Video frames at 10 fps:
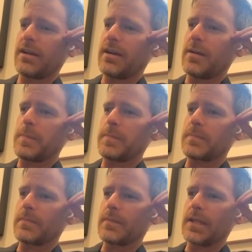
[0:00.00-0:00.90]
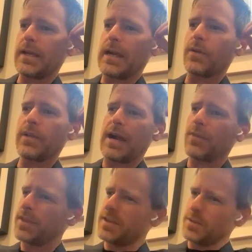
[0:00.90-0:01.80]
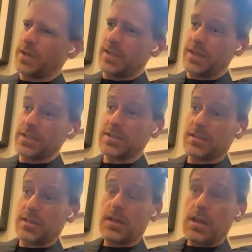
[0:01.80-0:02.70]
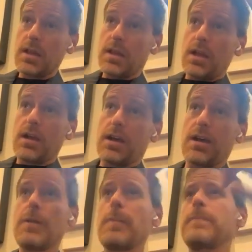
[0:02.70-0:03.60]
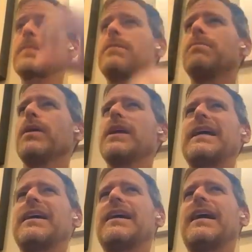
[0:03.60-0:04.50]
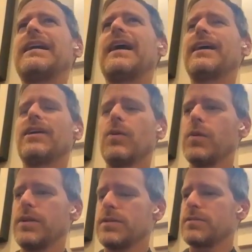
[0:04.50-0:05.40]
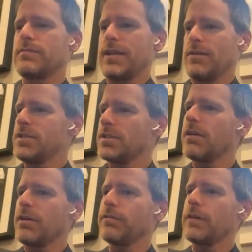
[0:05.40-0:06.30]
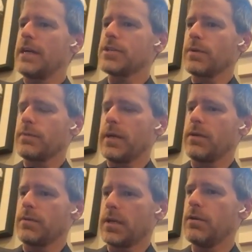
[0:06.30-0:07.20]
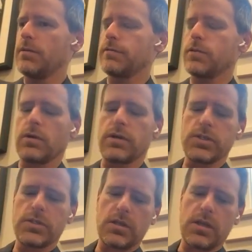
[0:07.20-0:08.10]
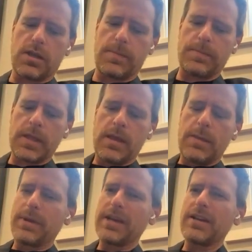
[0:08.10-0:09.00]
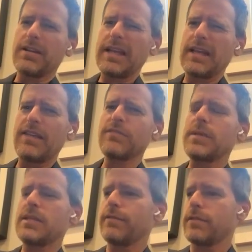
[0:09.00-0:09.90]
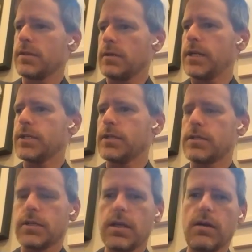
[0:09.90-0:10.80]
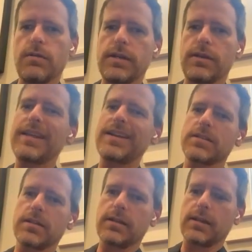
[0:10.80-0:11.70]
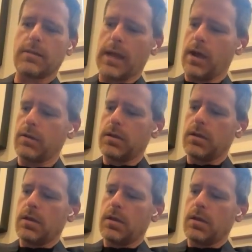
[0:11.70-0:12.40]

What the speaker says: Um, how are they doing this? But I always, start afresh with my own code, of course. But it gives me different directions to go, than things to think about.